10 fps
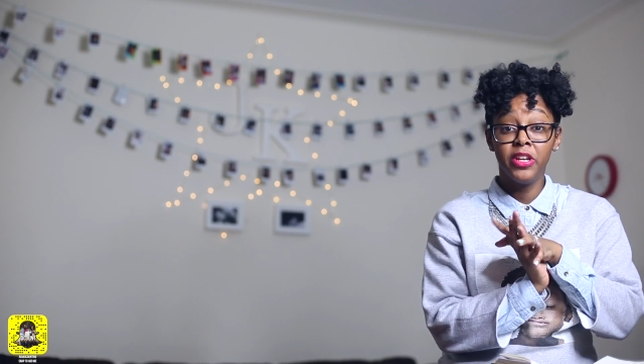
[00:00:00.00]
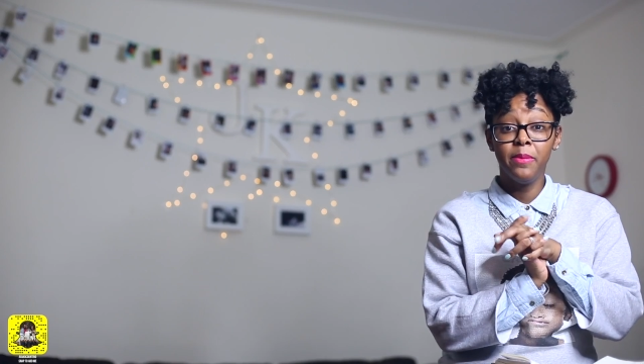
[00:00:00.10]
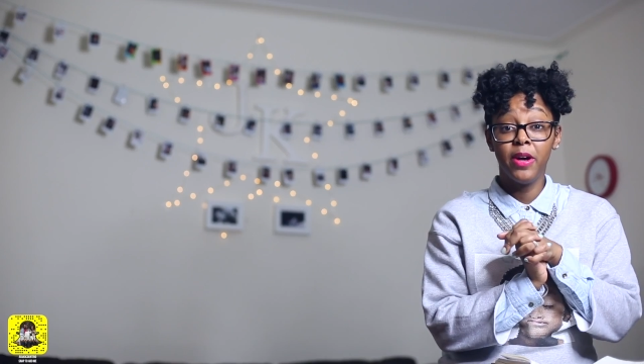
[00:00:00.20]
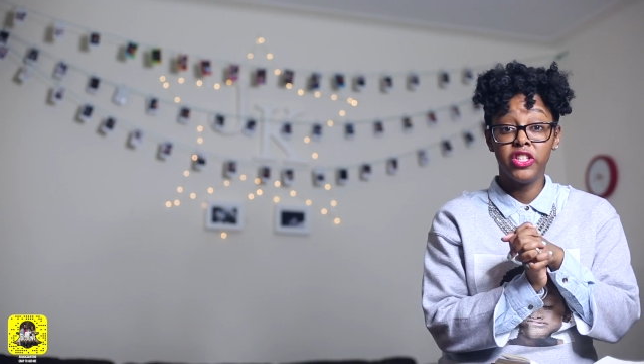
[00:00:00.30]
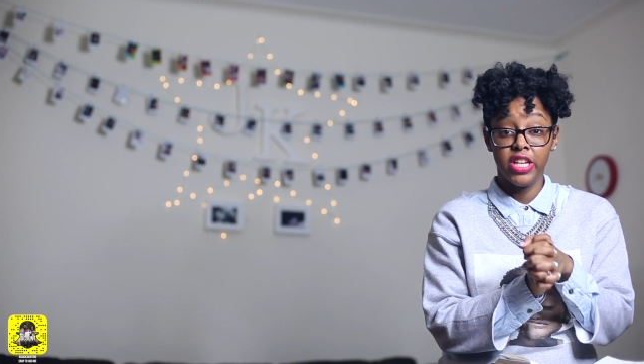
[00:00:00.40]

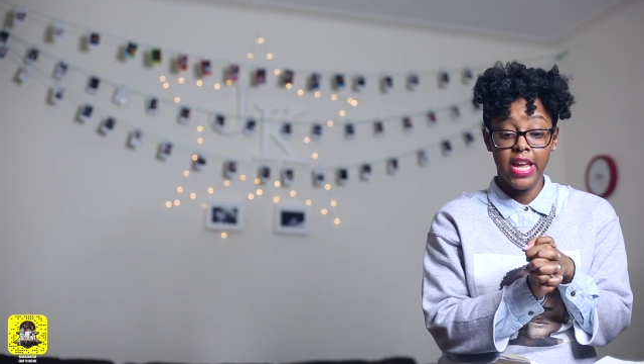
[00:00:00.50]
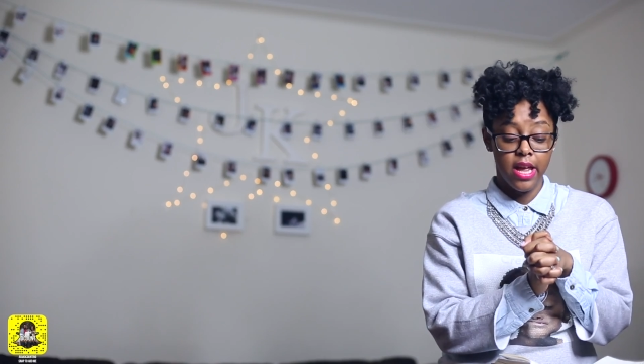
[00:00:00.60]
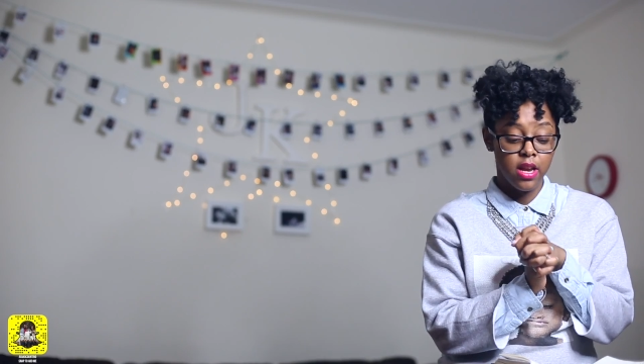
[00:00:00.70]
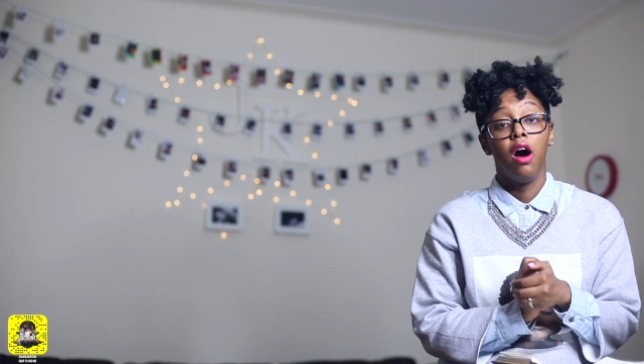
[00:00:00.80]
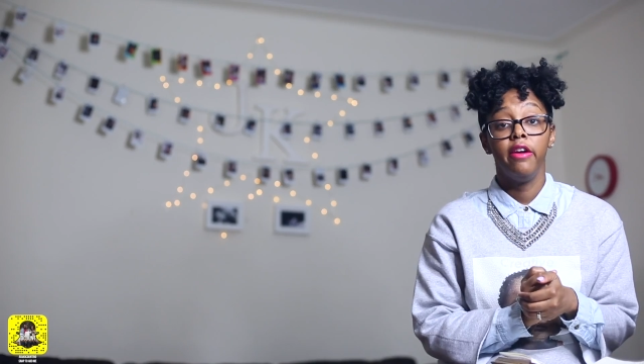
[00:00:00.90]
pretty much
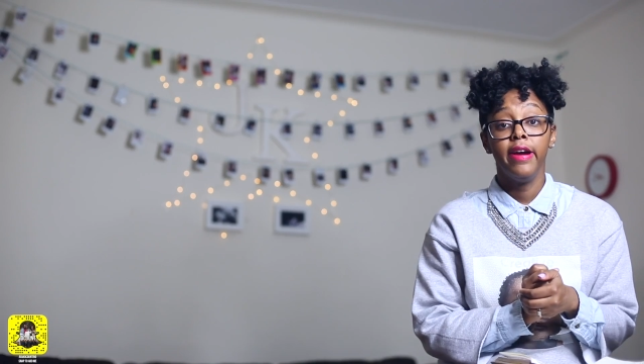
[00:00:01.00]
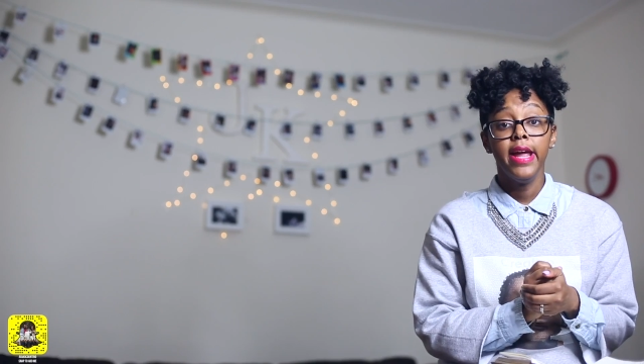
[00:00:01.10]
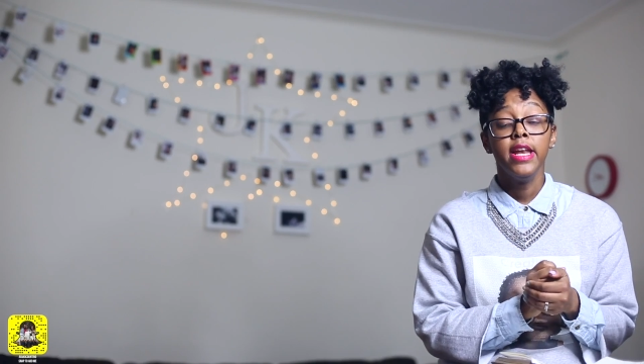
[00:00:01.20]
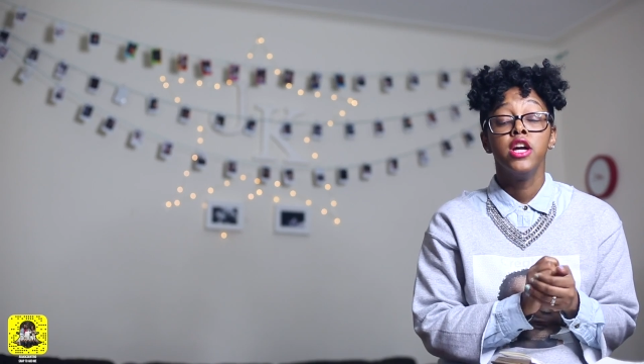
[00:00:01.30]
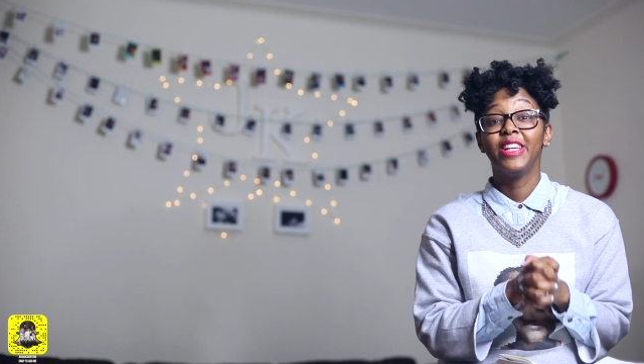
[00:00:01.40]
it, all
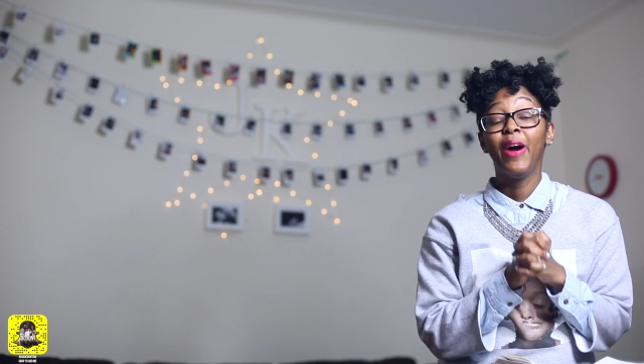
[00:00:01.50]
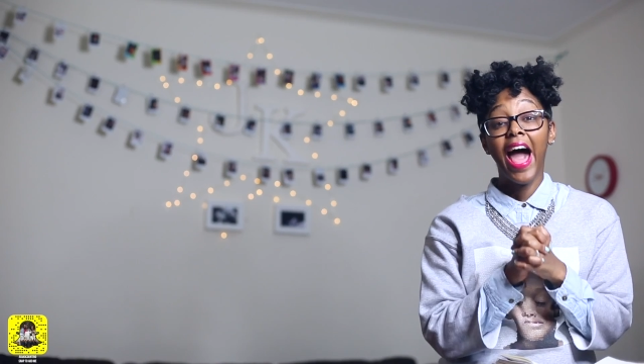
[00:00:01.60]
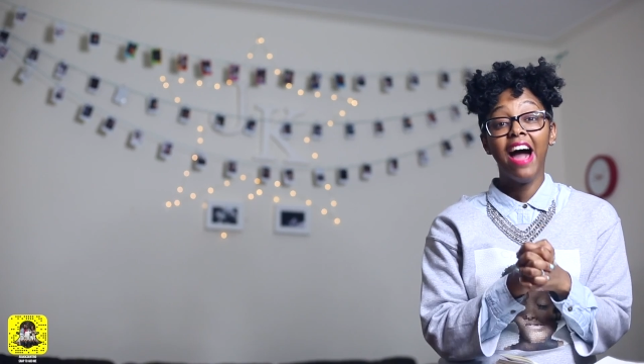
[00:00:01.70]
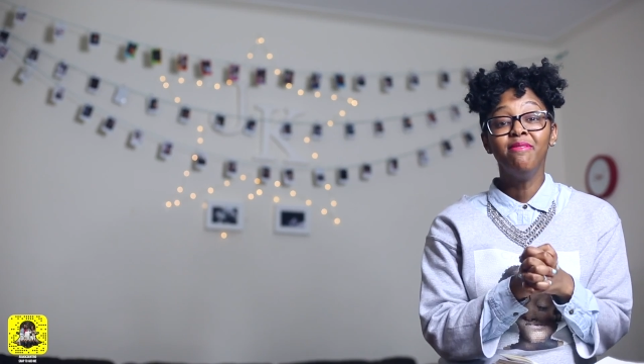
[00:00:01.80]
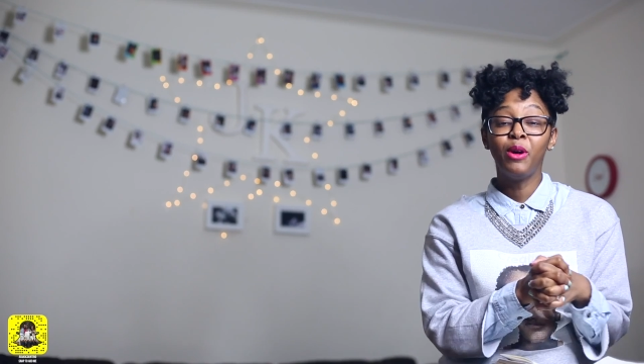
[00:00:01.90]
right? So
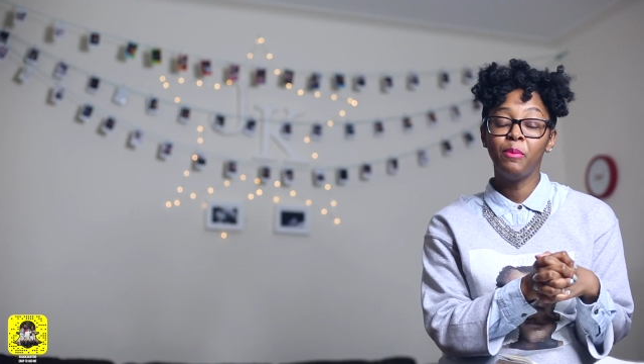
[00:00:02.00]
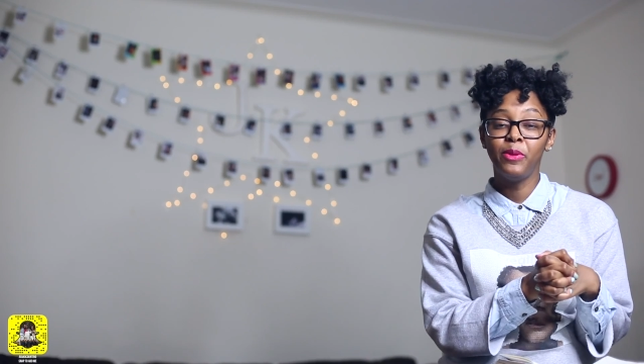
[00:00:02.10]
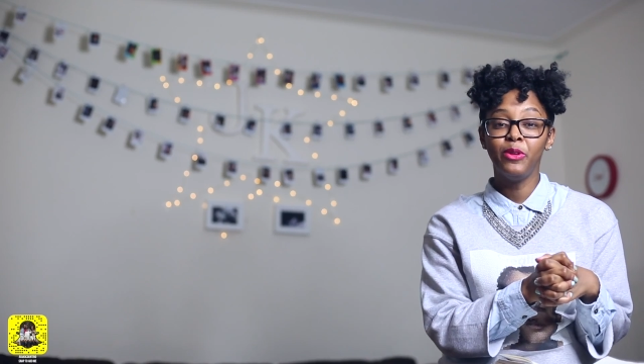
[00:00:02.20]
I have more